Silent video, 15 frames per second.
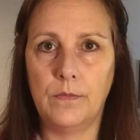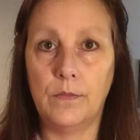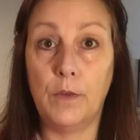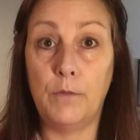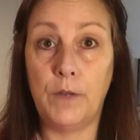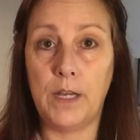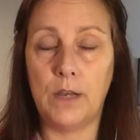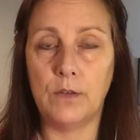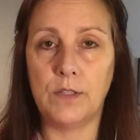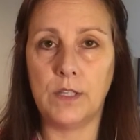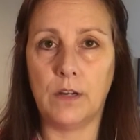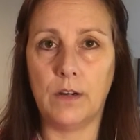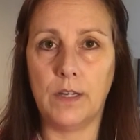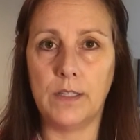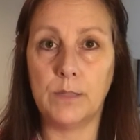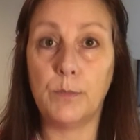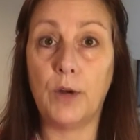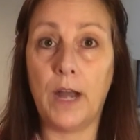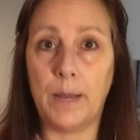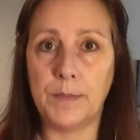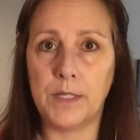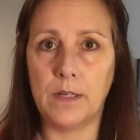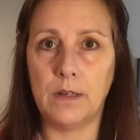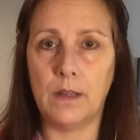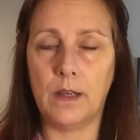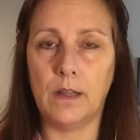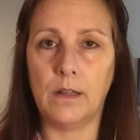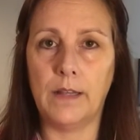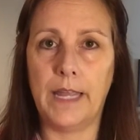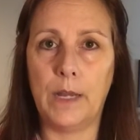video series, perhaps at a
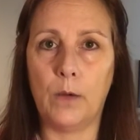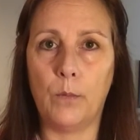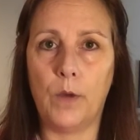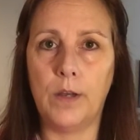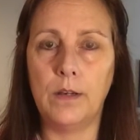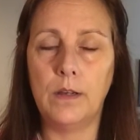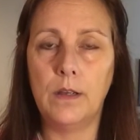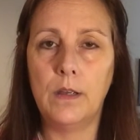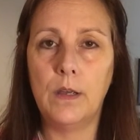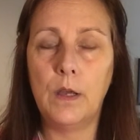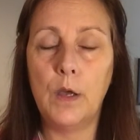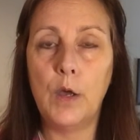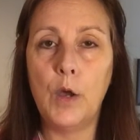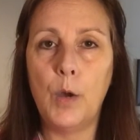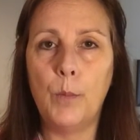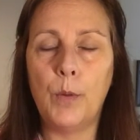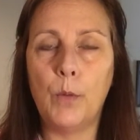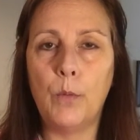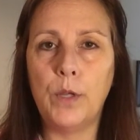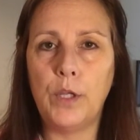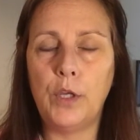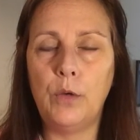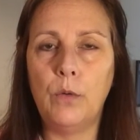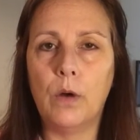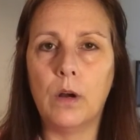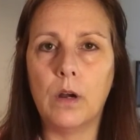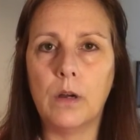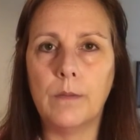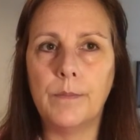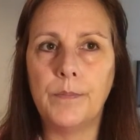later one. But when you
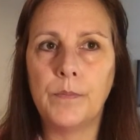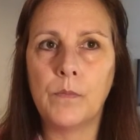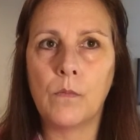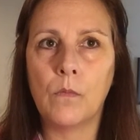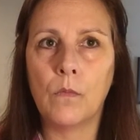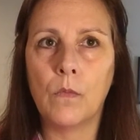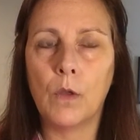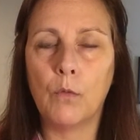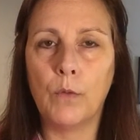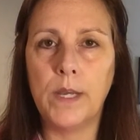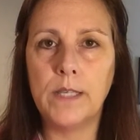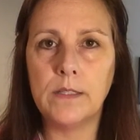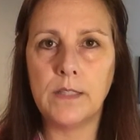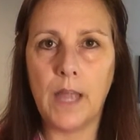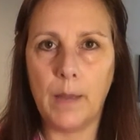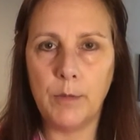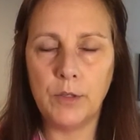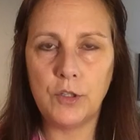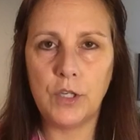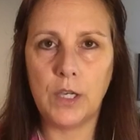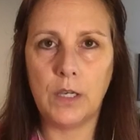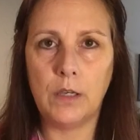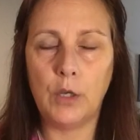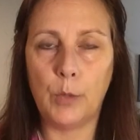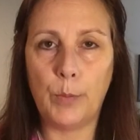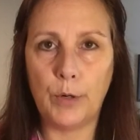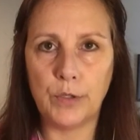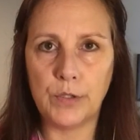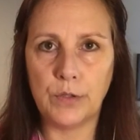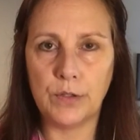are reestablishing your
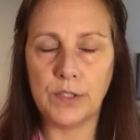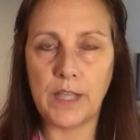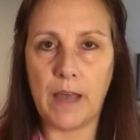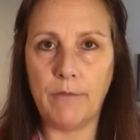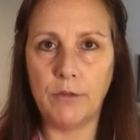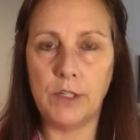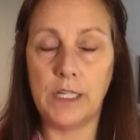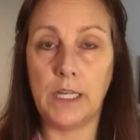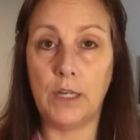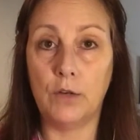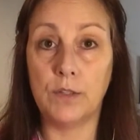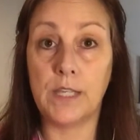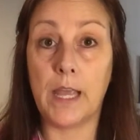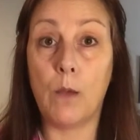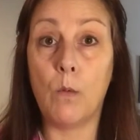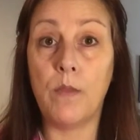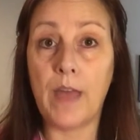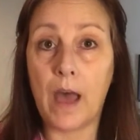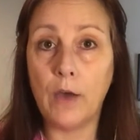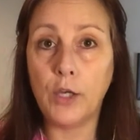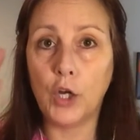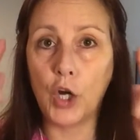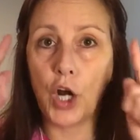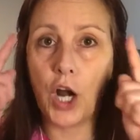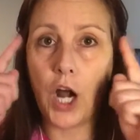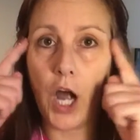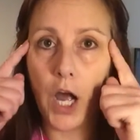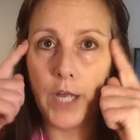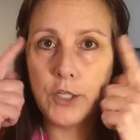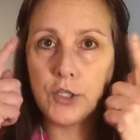personal sovereignty. You're saying without your
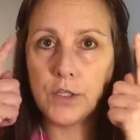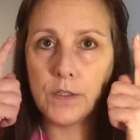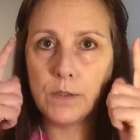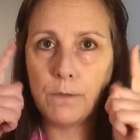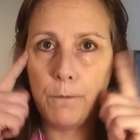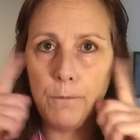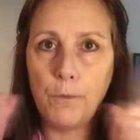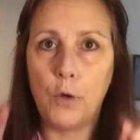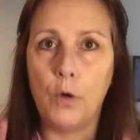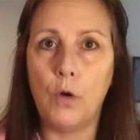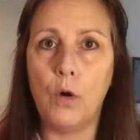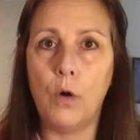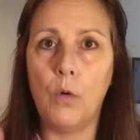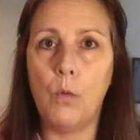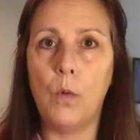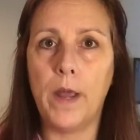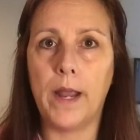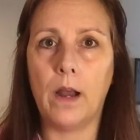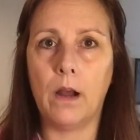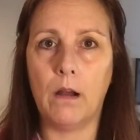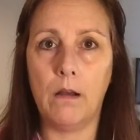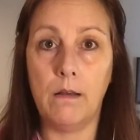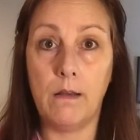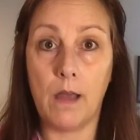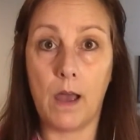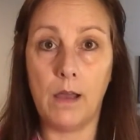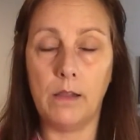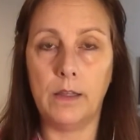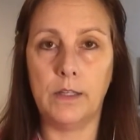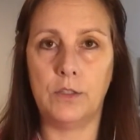conscious, full, aware
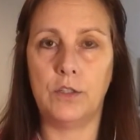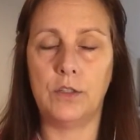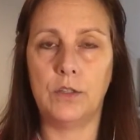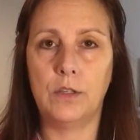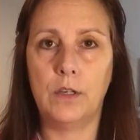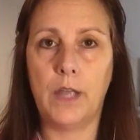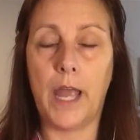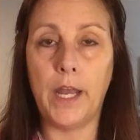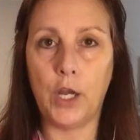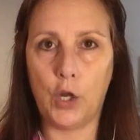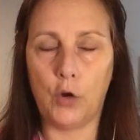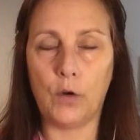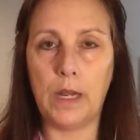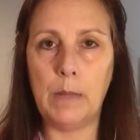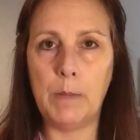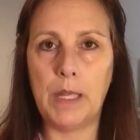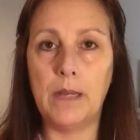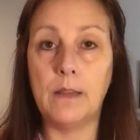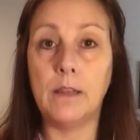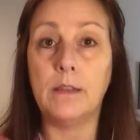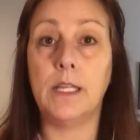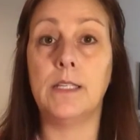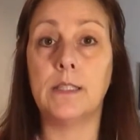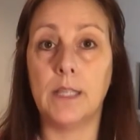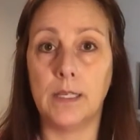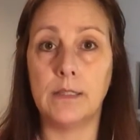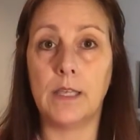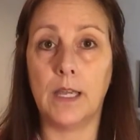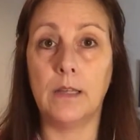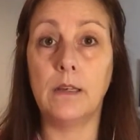knowledge and agreement that these
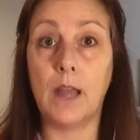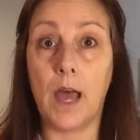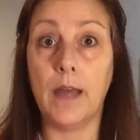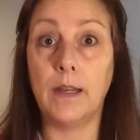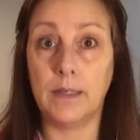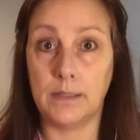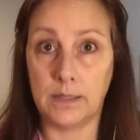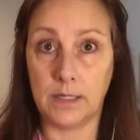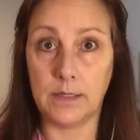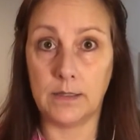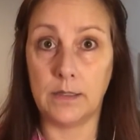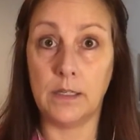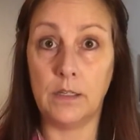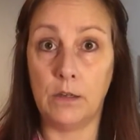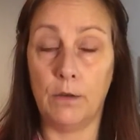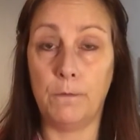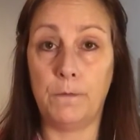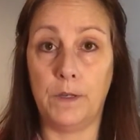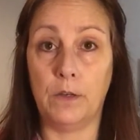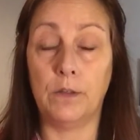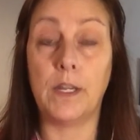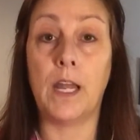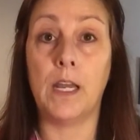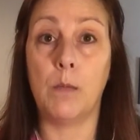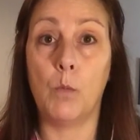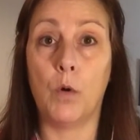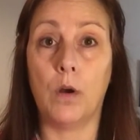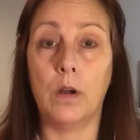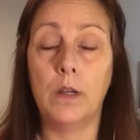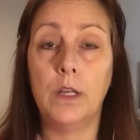things cannot exist in your field
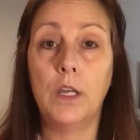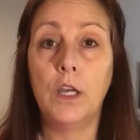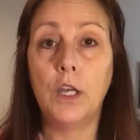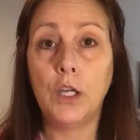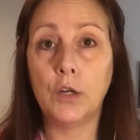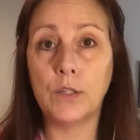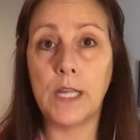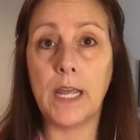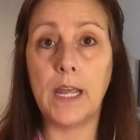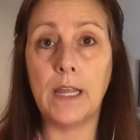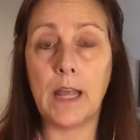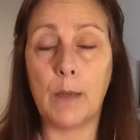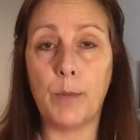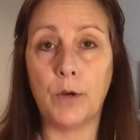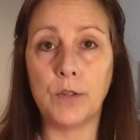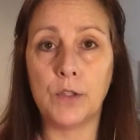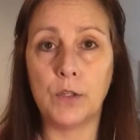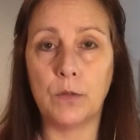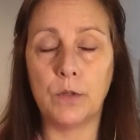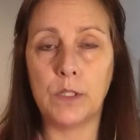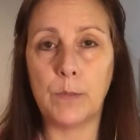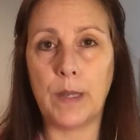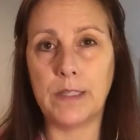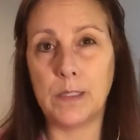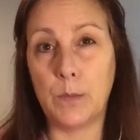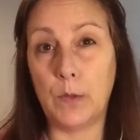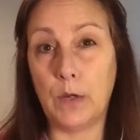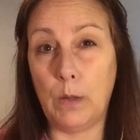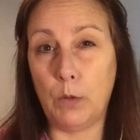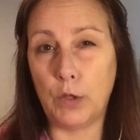anymore. You're taking that personal
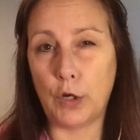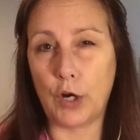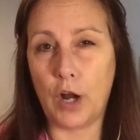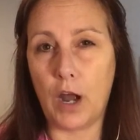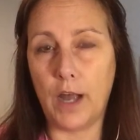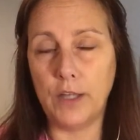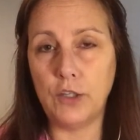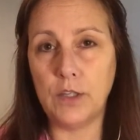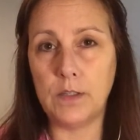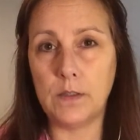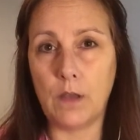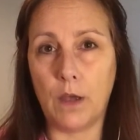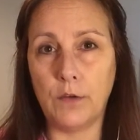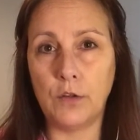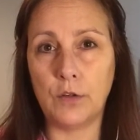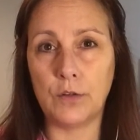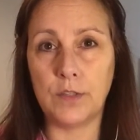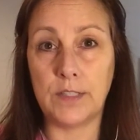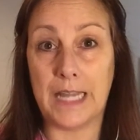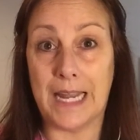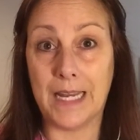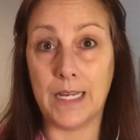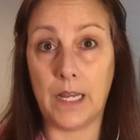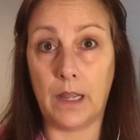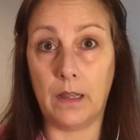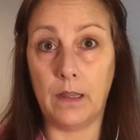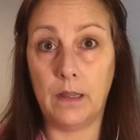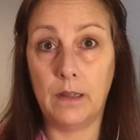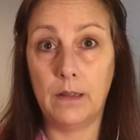responsibility with your conscious understanding.